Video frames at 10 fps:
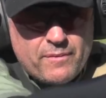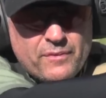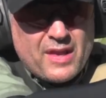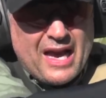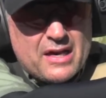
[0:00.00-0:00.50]

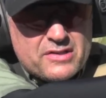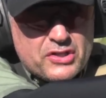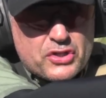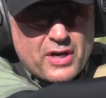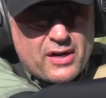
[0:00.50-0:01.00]
How does the
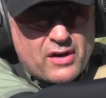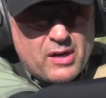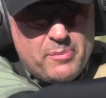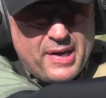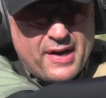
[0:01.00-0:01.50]
trigger
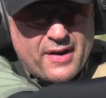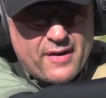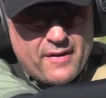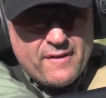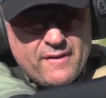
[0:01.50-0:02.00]

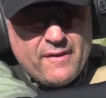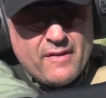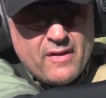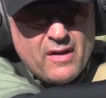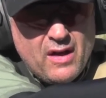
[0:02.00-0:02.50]
compare
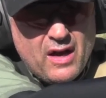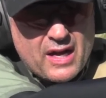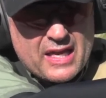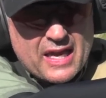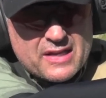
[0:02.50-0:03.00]

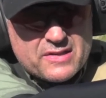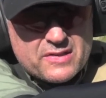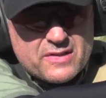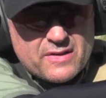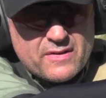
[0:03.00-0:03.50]

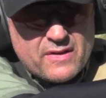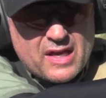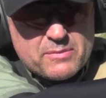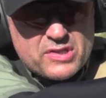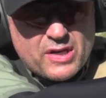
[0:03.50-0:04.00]
against the
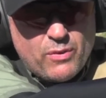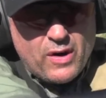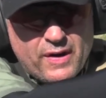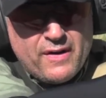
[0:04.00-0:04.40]
MC1?